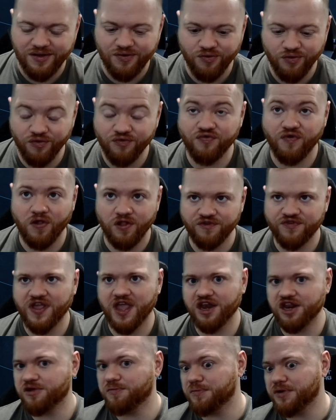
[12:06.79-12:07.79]
Or Fall of
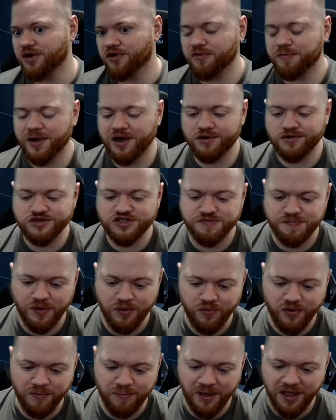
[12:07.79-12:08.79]
Cadia mirror battles, but
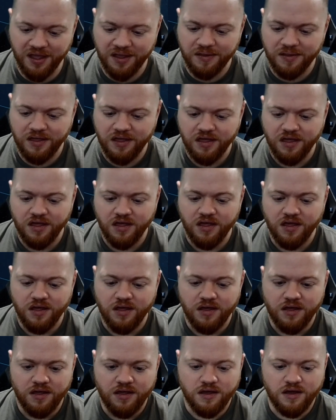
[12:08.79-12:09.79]
we may.
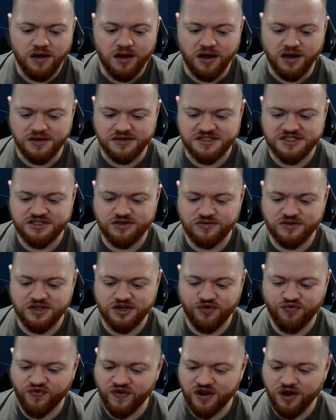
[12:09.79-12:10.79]
Still need
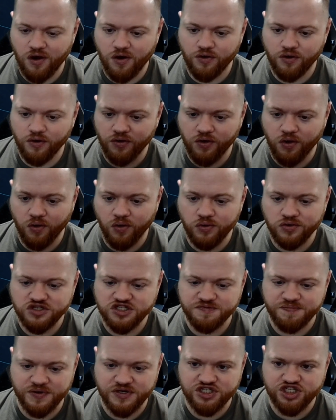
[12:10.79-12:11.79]
to figure out our
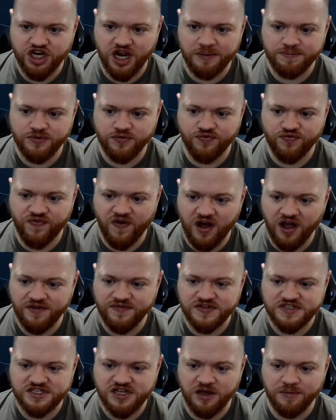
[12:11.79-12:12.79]
goals, but Chapter 5
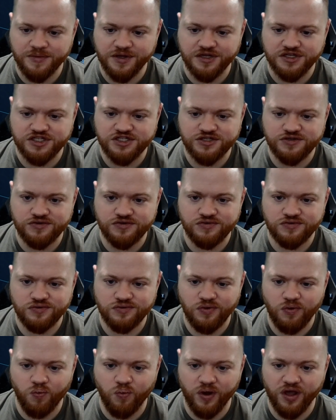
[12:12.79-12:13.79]
is coming
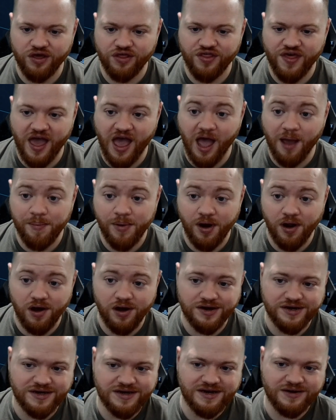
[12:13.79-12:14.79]
soon with
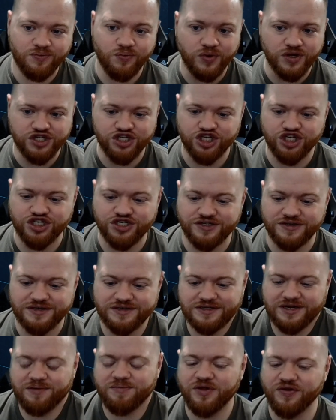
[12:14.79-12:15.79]
Abaddon, which,
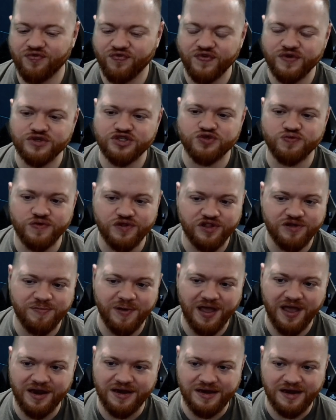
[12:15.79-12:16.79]
I mean, feels really
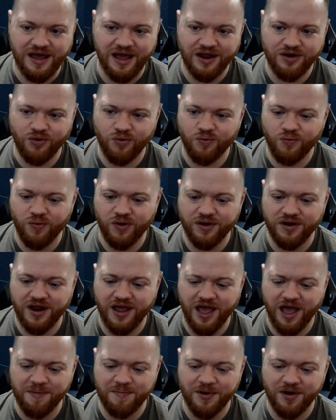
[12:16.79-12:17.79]
bad. I don't want
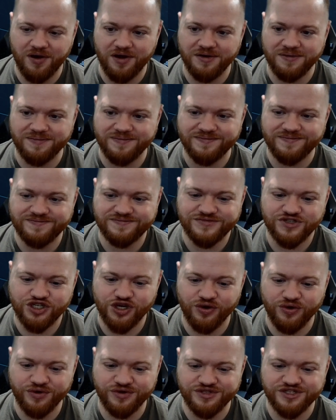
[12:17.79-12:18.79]
Abaddon
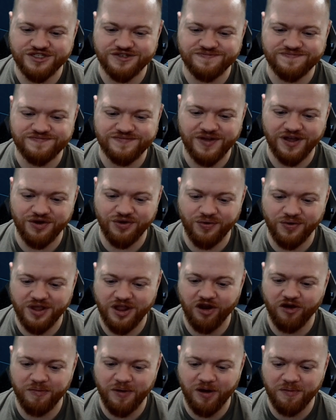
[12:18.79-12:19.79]
shards. I don't
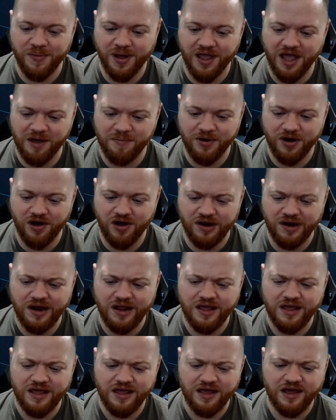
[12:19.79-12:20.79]
care about my Abaddon.
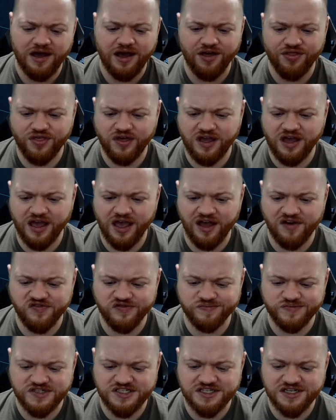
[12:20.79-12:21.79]
I think I have
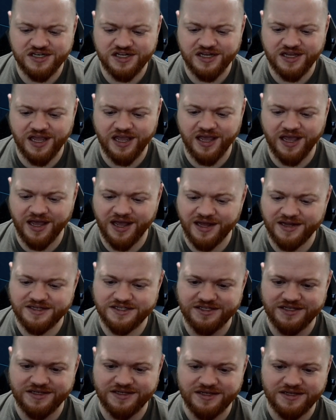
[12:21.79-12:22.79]
them sitting
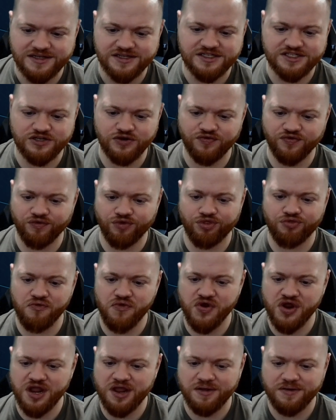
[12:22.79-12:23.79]
at Silver
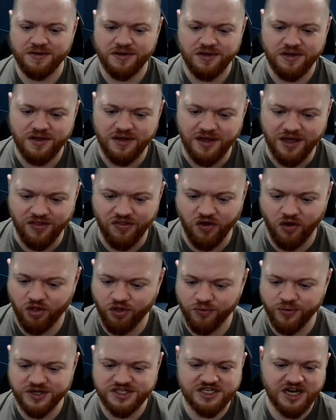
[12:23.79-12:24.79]
3. And the only
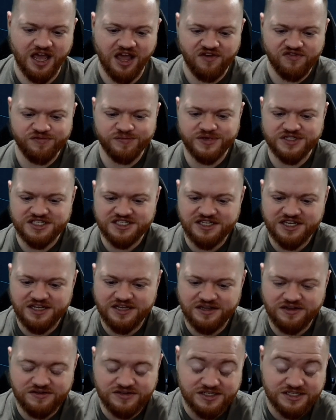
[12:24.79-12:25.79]
reason I have them
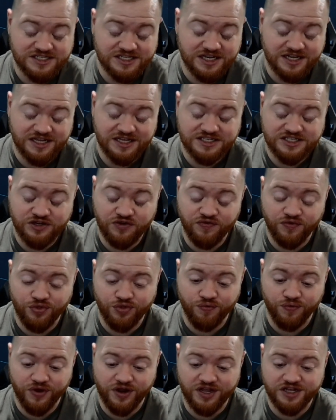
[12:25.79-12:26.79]
sitting at Silver
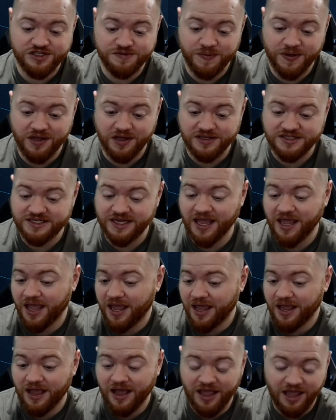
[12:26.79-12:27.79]
3 is because
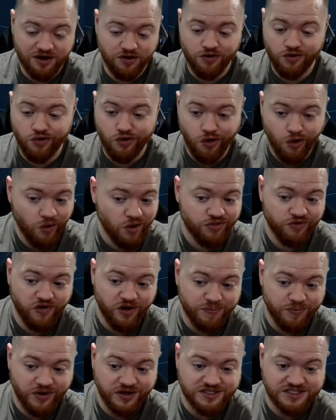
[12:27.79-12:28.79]
A, I had no other
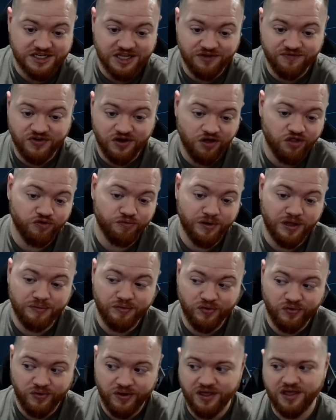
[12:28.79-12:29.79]
upgrades to give to other
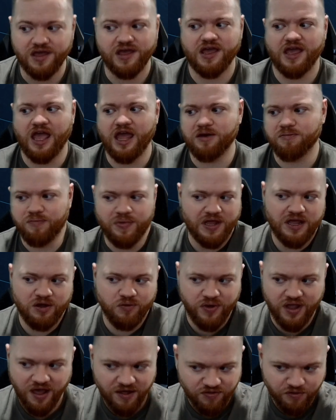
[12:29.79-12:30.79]
people, and B,
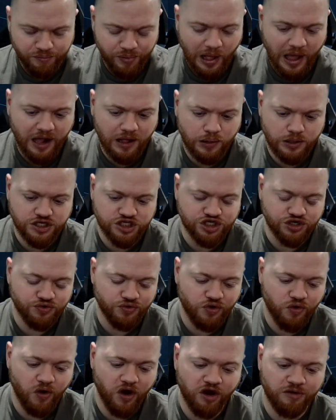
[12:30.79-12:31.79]
we have the Black Legion
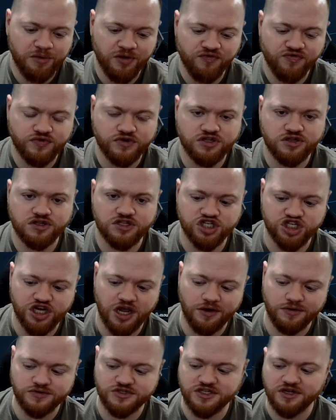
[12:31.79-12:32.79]
requirement for the
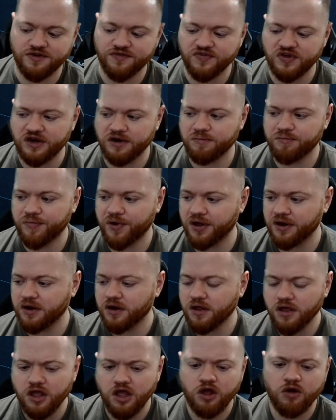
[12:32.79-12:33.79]
Shadow Sun event. But
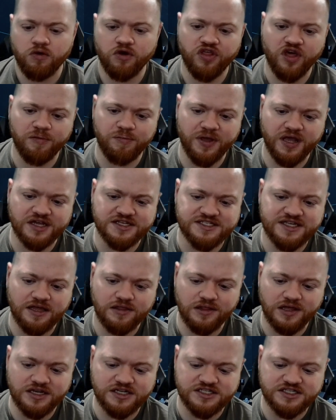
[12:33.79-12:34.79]
with that being said,
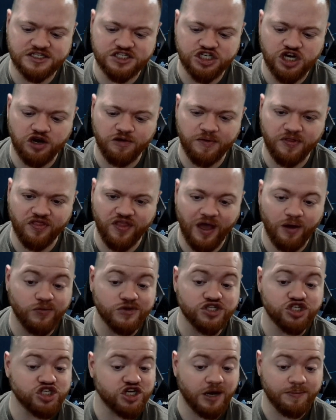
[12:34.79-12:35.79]
ladies and gentlemen, that
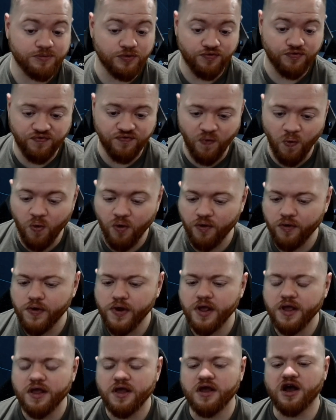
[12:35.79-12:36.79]
was Chapter 4.
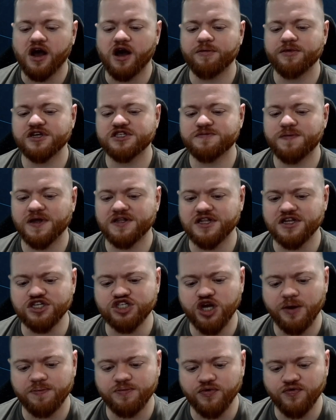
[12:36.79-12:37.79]
I'm expecting
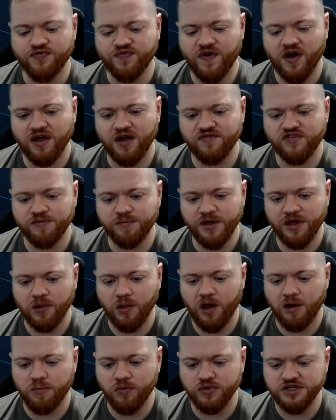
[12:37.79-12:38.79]
Chapter 5 to be a
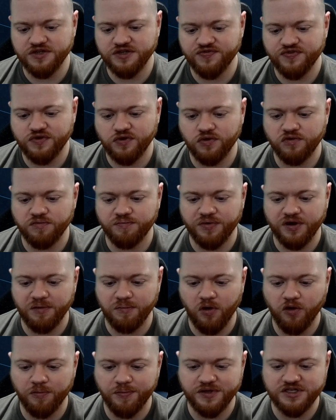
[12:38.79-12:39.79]
lot more difficult, but I'm
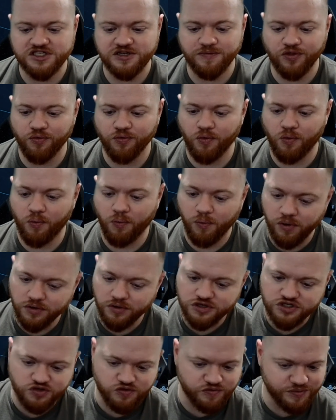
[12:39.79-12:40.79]
hoping some of the
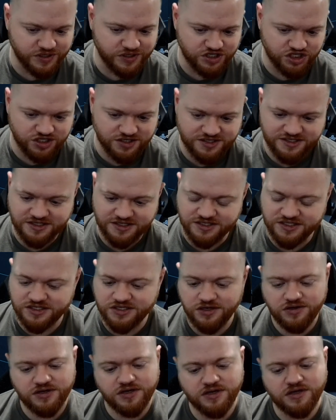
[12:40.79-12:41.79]
rewards will be just as
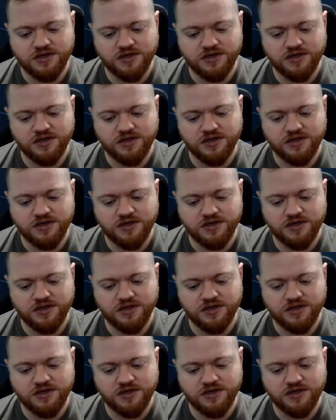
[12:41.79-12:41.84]
good.